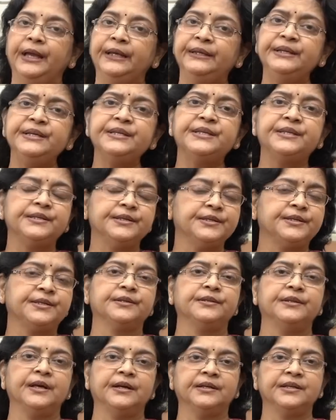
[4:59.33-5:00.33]
any
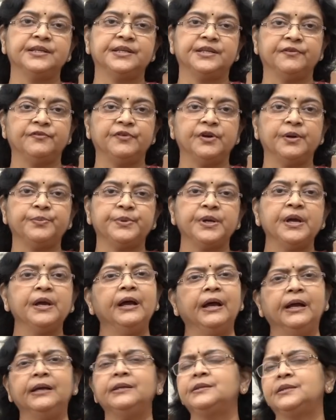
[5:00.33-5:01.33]
cyst that has developed
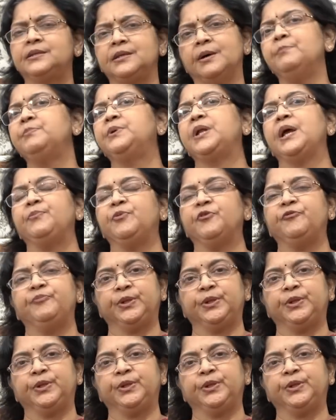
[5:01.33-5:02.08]
has some type of